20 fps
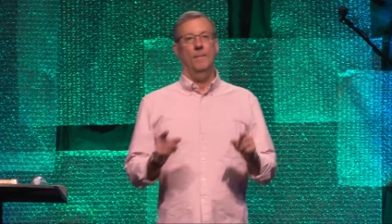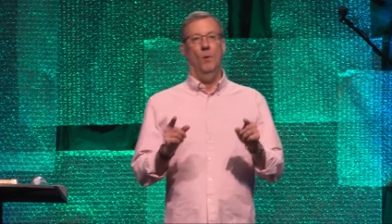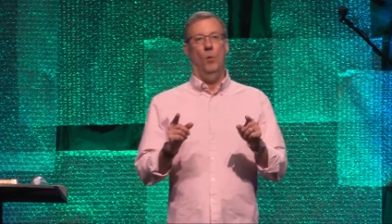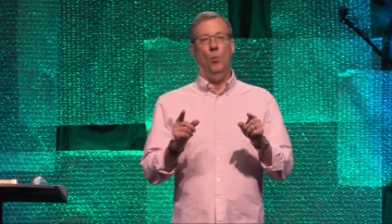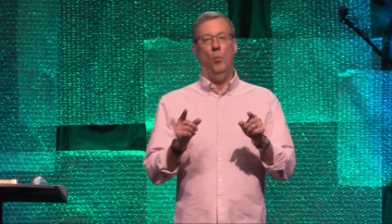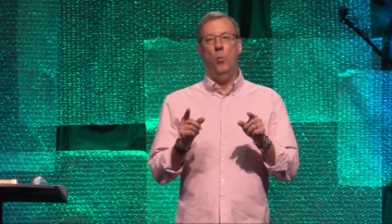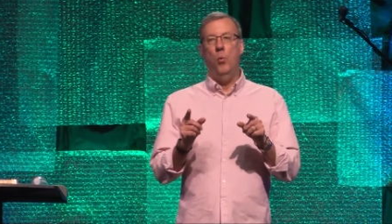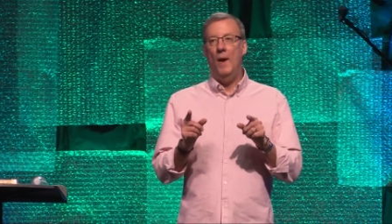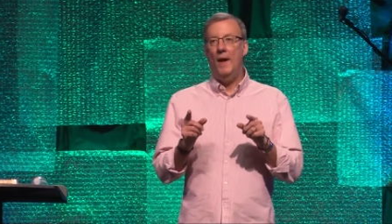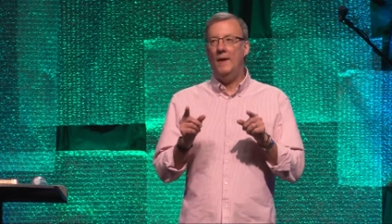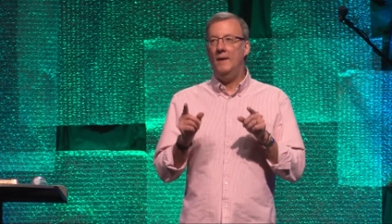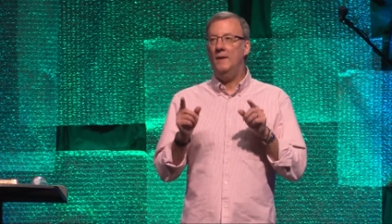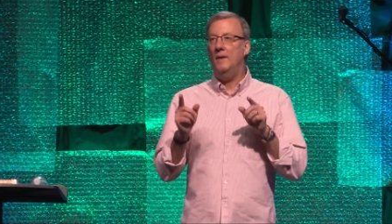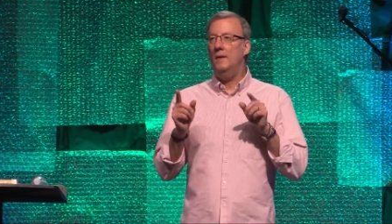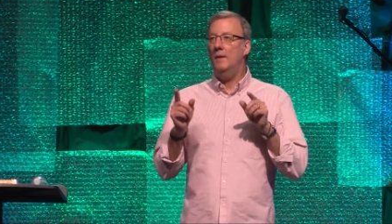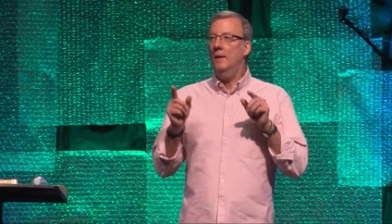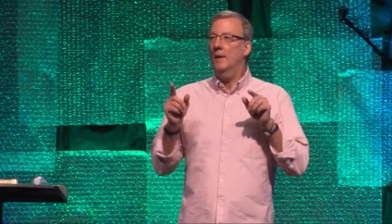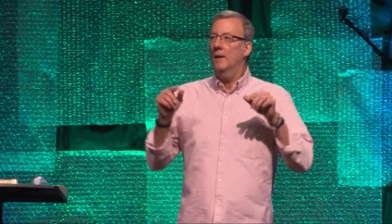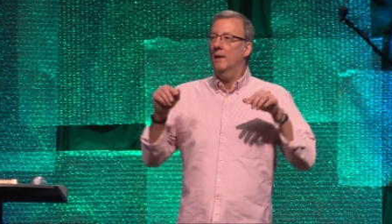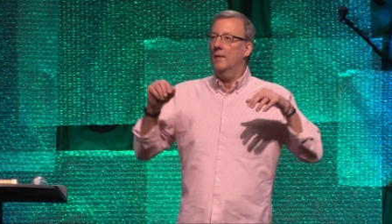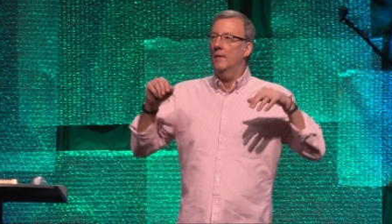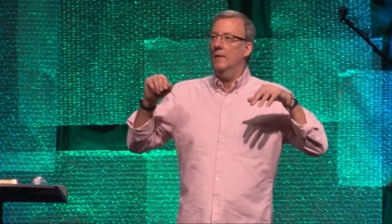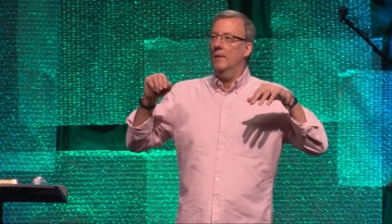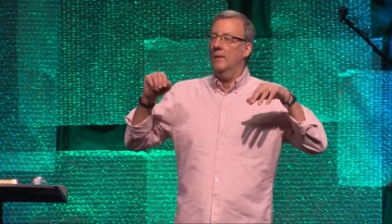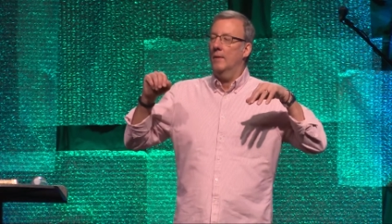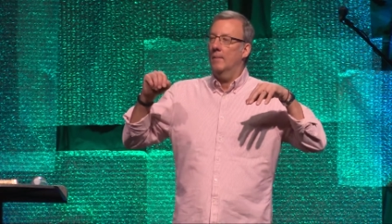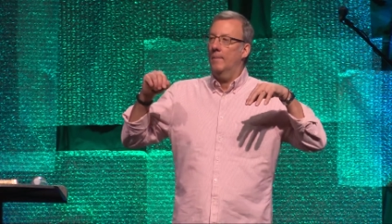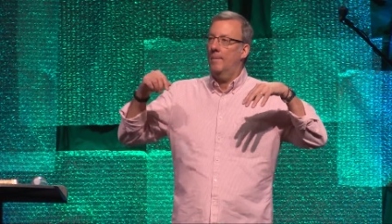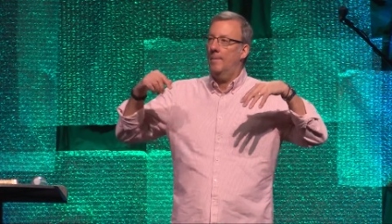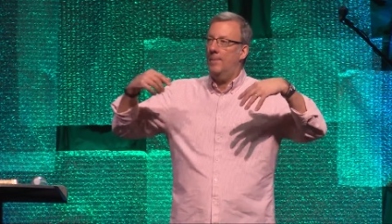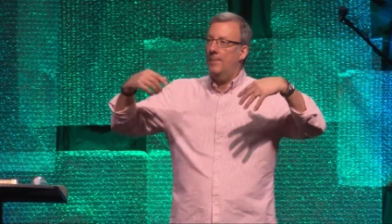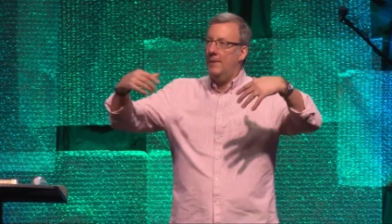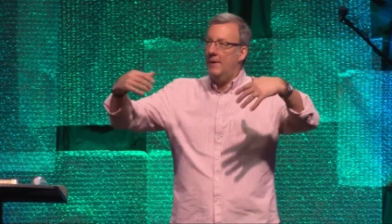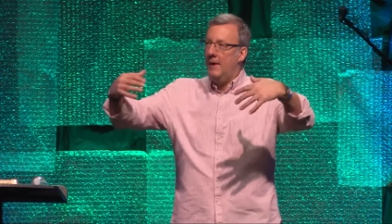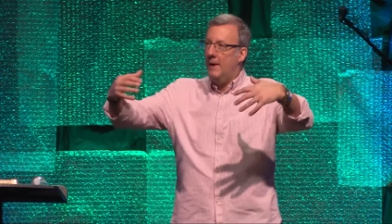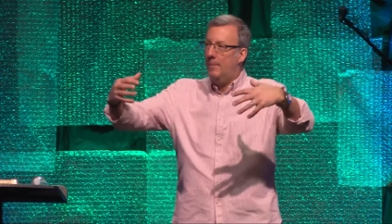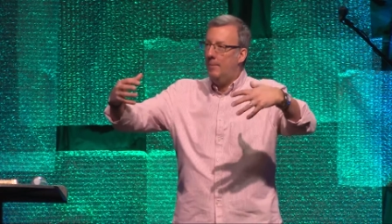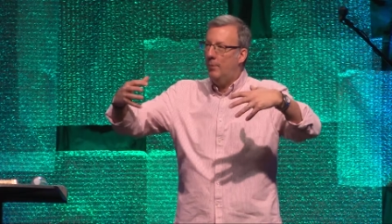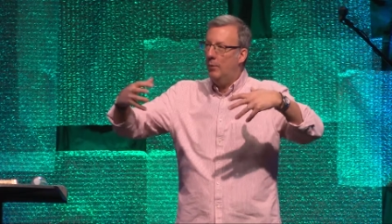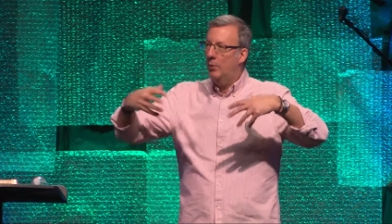When
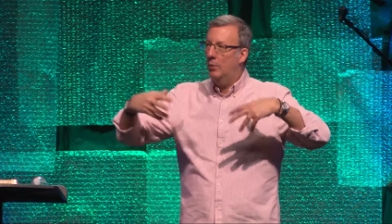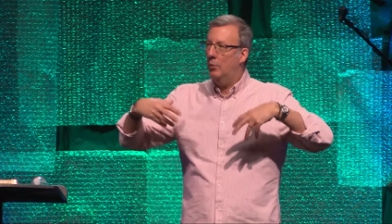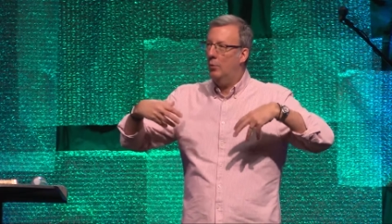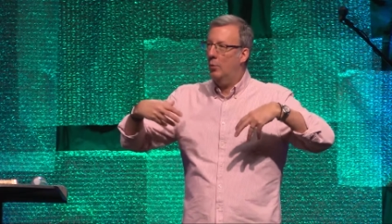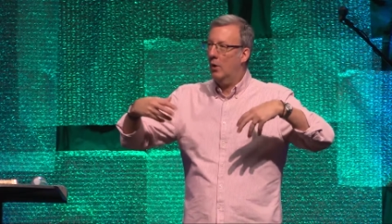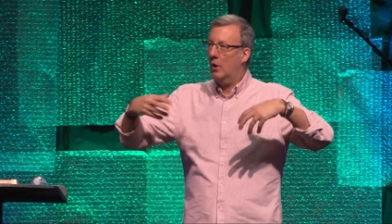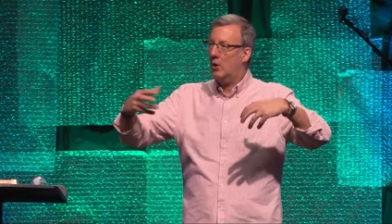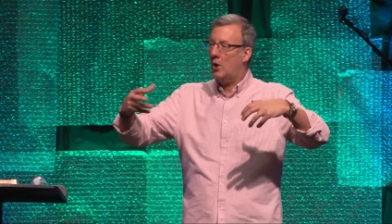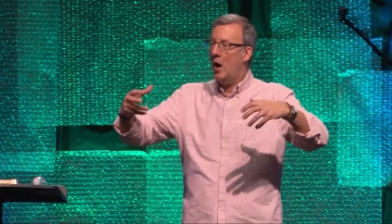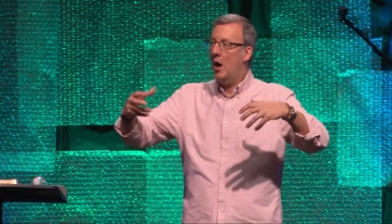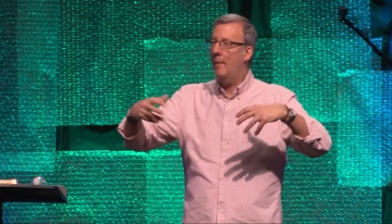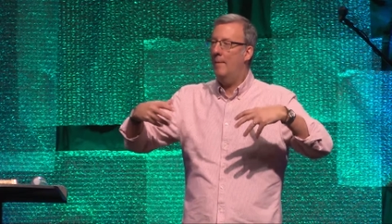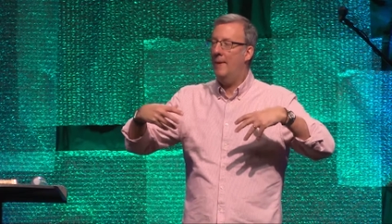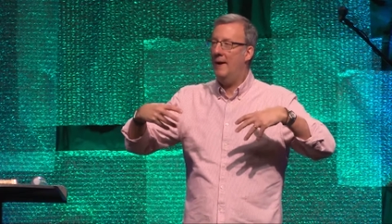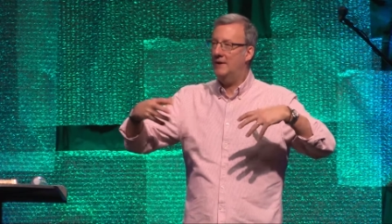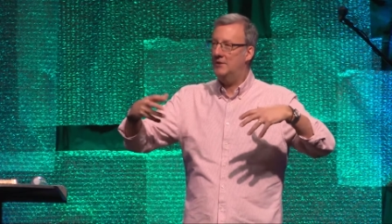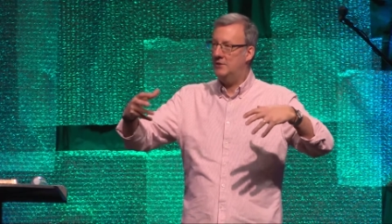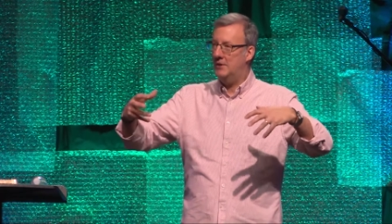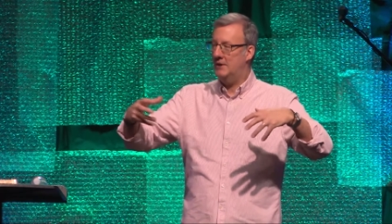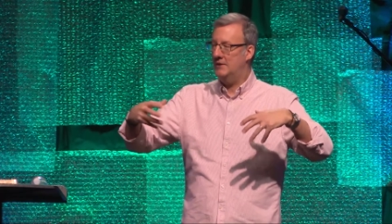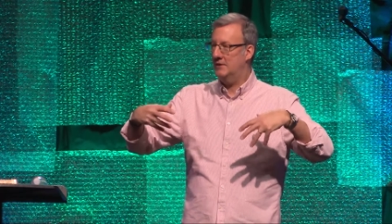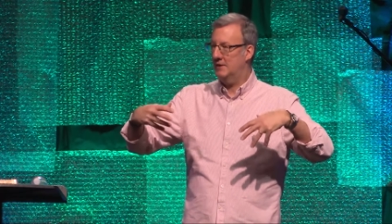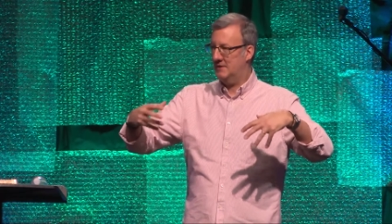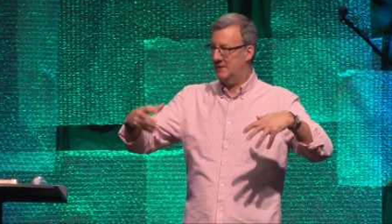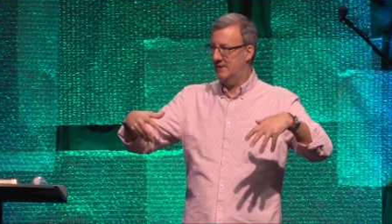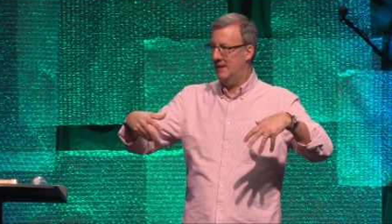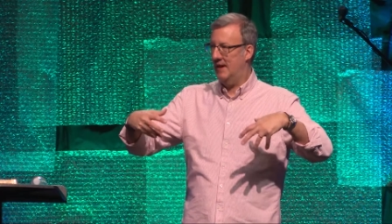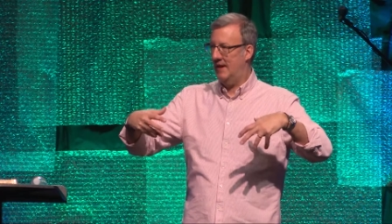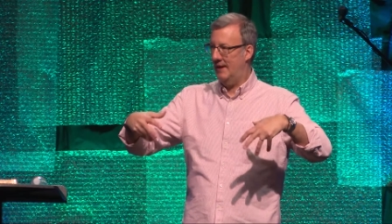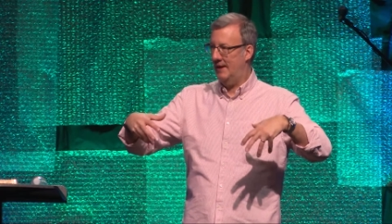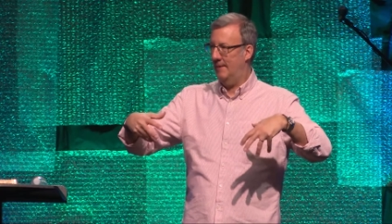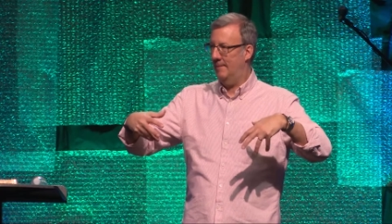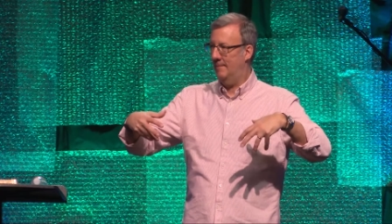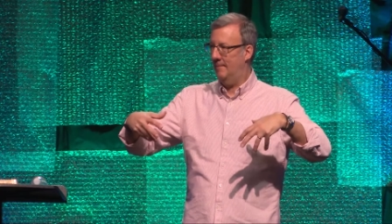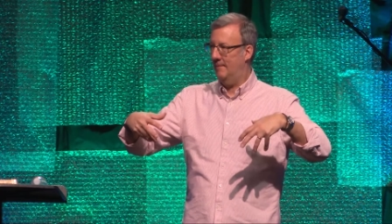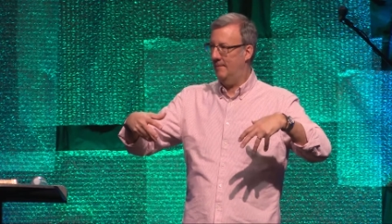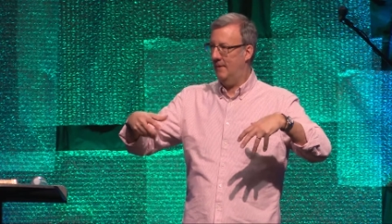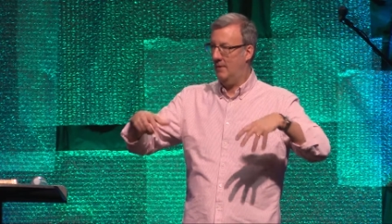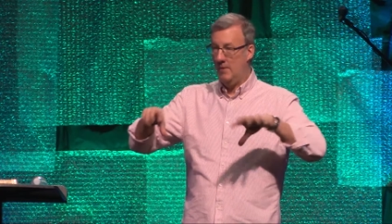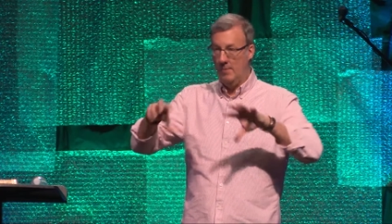people who are called by Jesus'
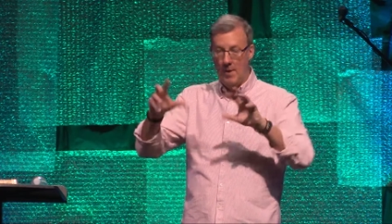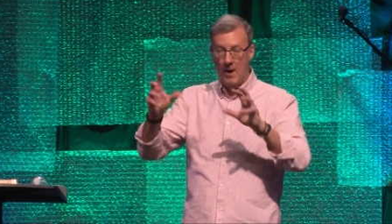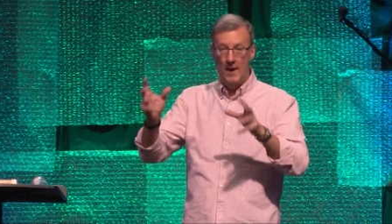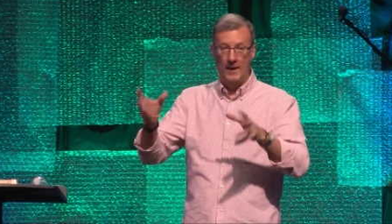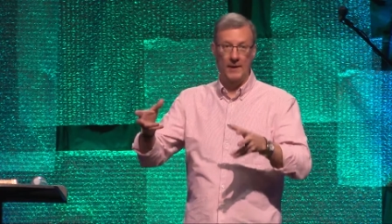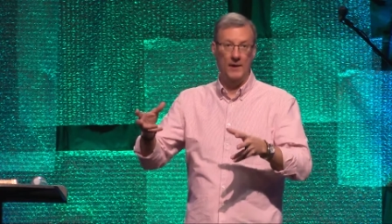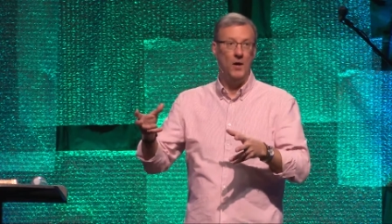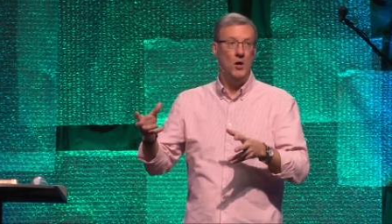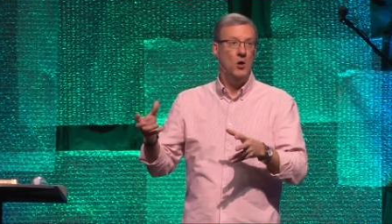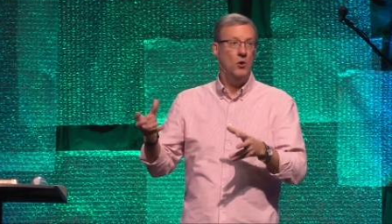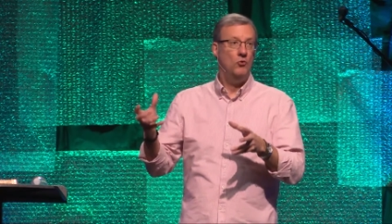name in the body